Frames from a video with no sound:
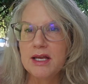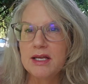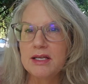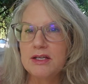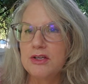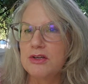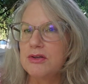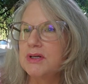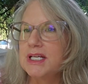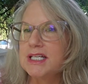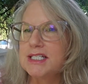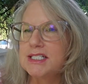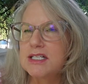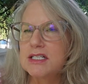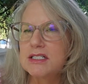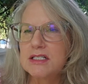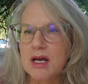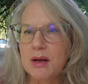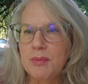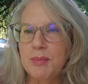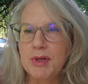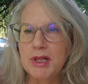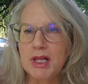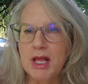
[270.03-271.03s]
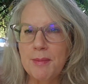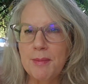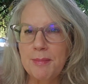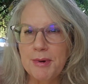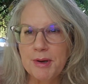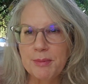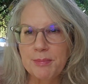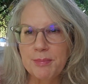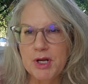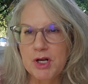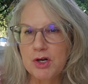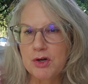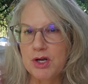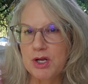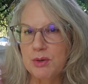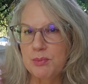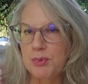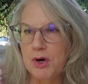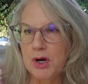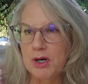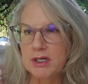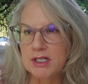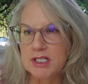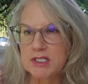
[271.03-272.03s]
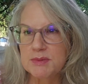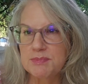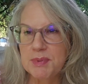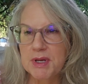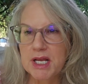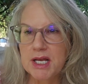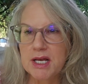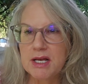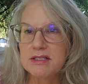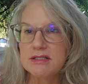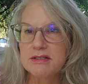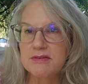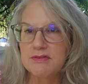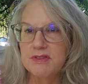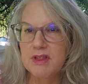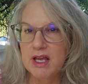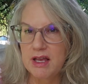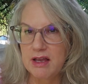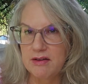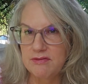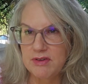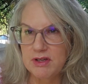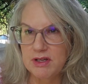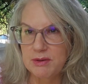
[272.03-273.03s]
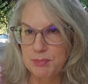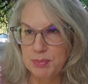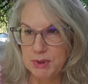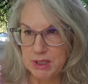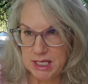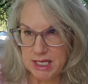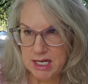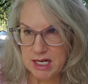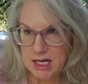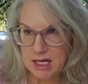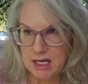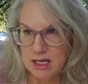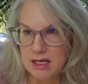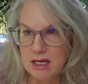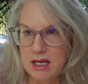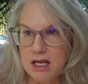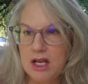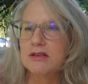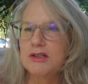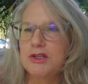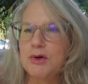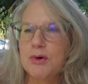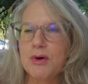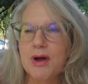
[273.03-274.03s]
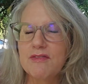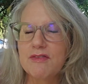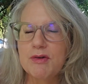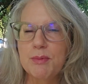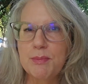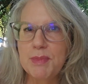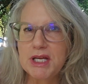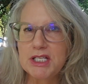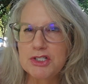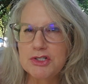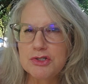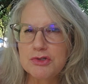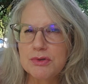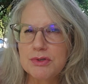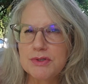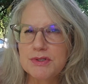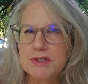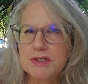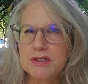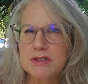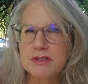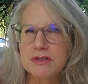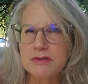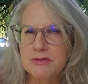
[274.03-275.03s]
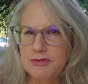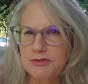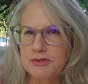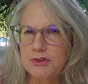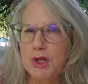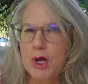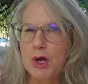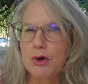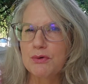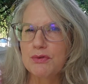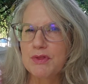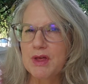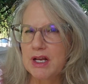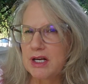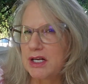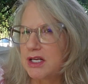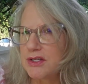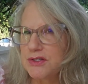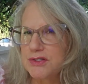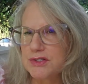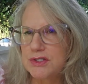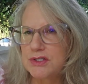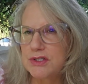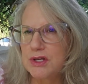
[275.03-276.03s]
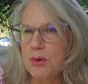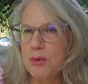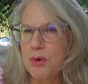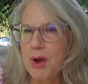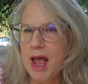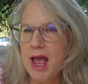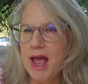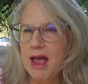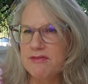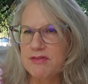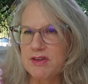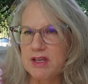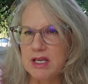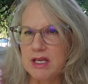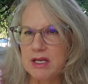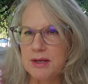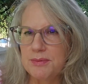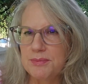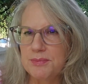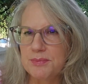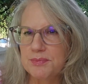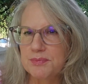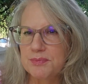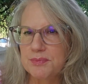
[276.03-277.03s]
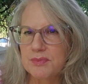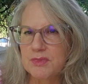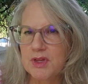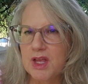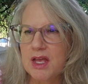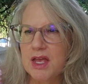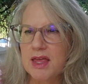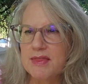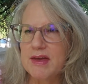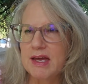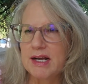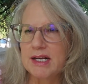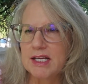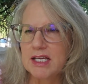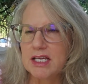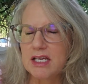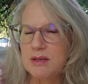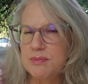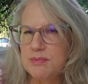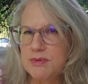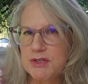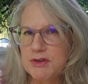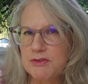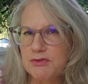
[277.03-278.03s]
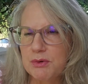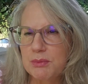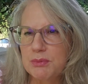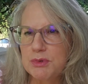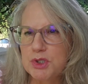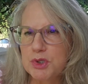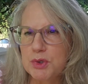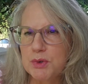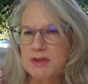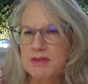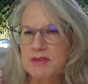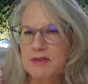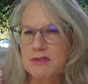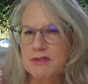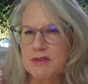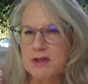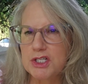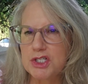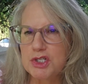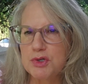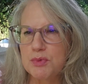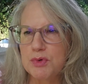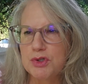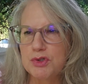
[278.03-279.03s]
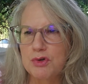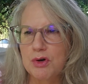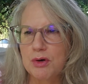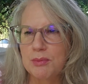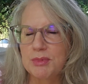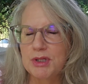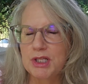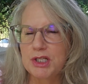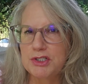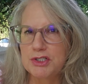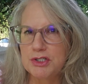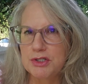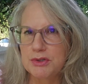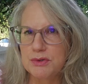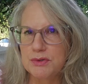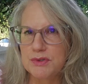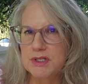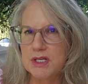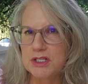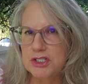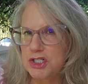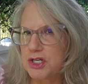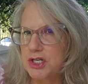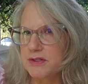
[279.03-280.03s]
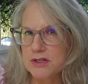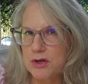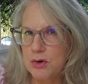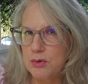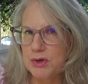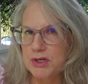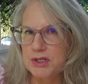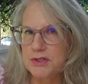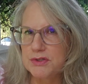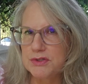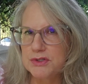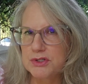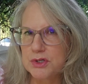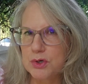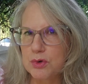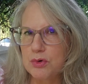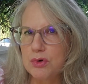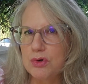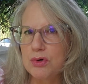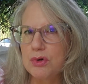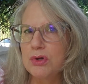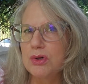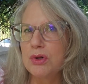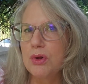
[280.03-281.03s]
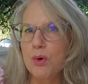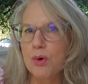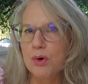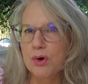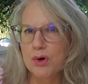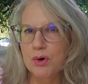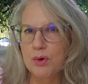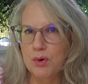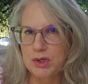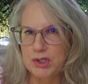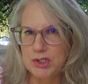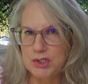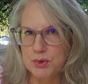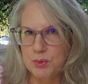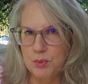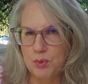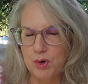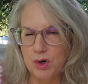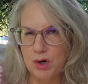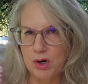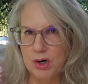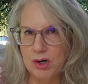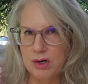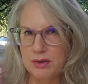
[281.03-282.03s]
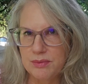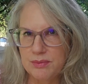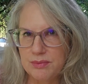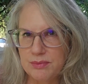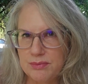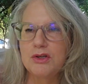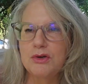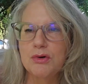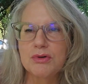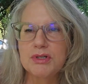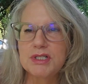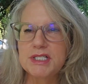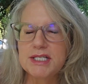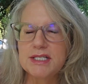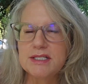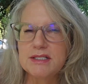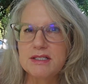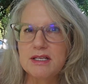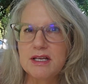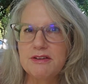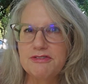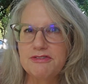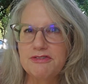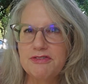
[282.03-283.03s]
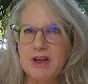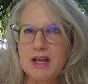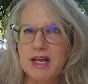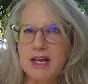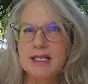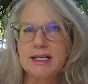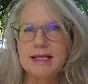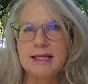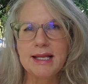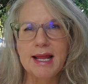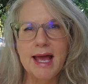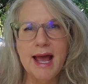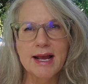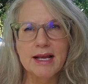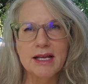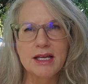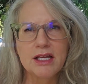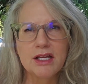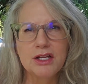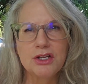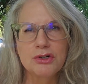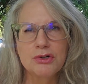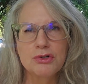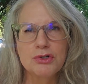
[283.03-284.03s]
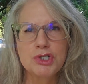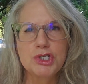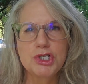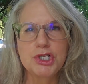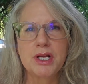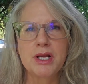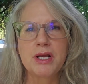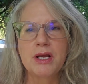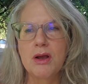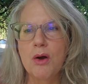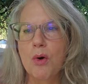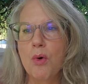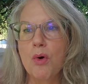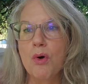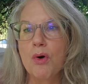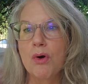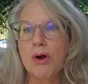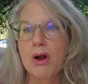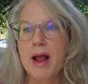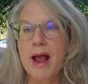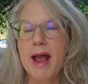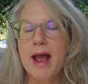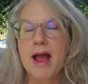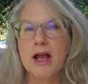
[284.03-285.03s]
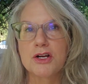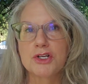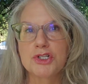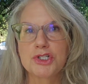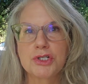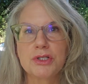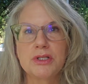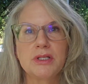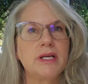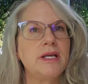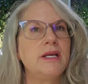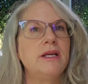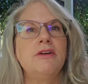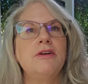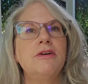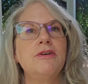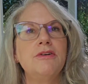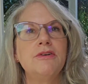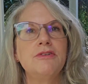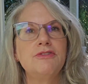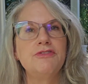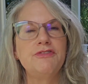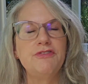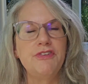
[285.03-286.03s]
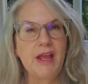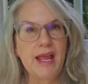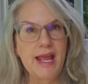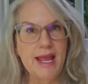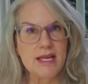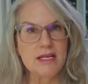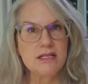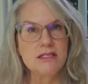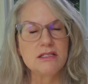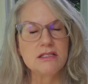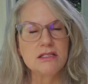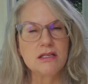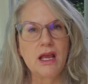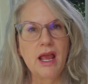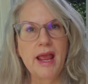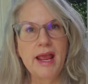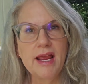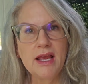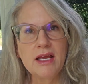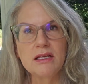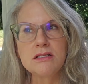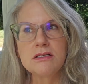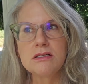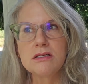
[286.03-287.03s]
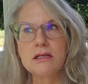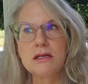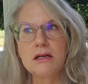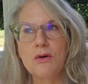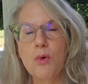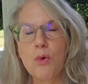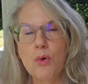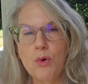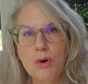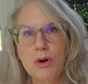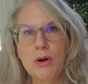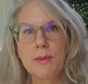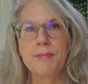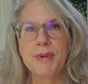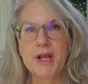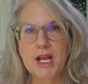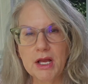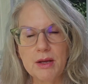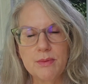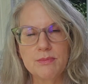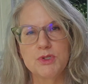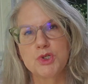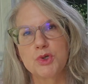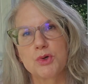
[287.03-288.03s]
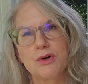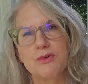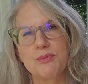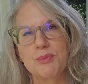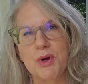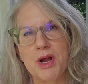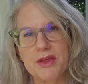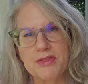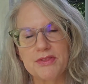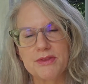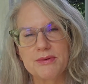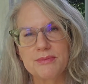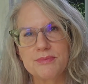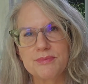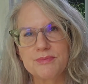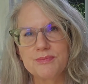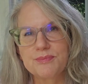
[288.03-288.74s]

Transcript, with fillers: You need to double up on period products because of the heavy bleeding. You have a menstrual flow that is so heavy that it keeps you from doing the things you would normally do, such as going to school or going to work. You're dizzy, faint, lack energy, or actually faint and or become short of breath.